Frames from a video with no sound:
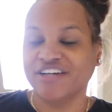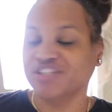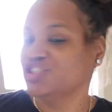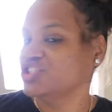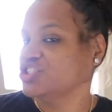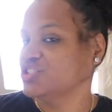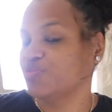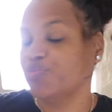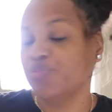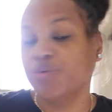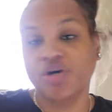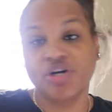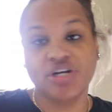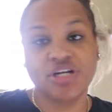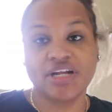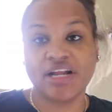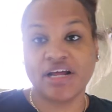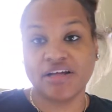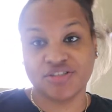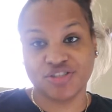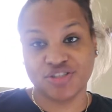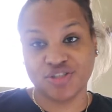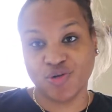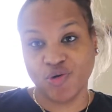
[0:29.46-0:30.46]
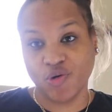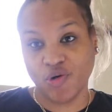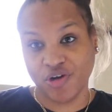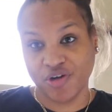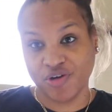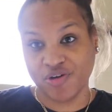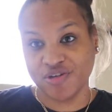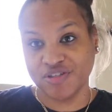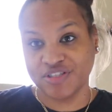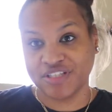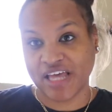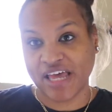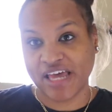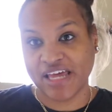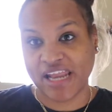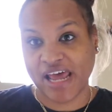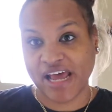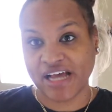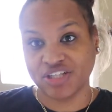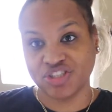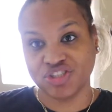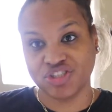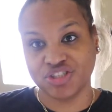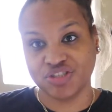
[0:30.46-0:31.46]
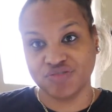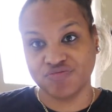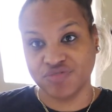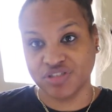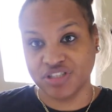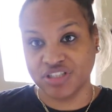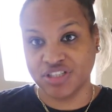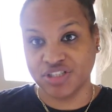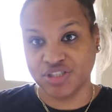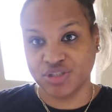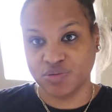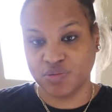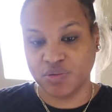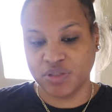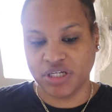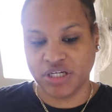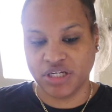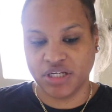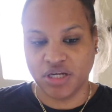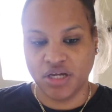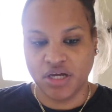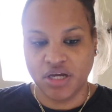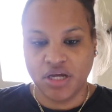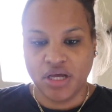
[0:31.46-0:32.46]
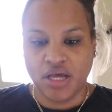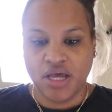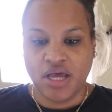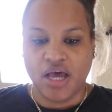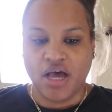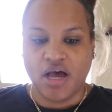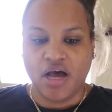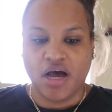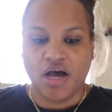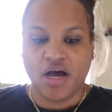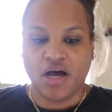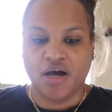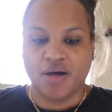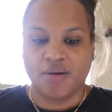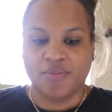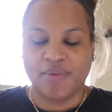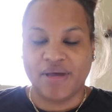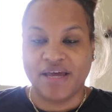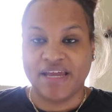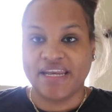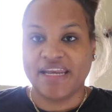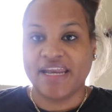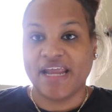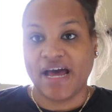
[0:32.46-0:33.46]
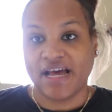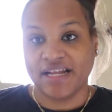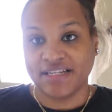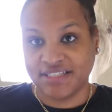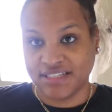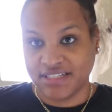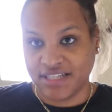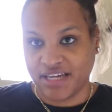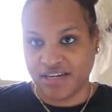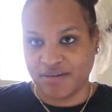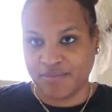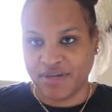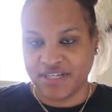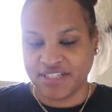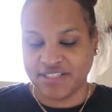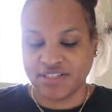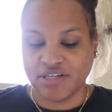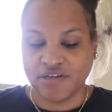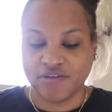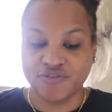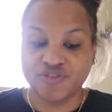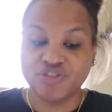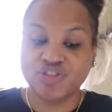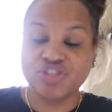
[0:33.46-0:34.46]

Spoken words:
just putting out tutorials and actually really doing it, and not delaying myself.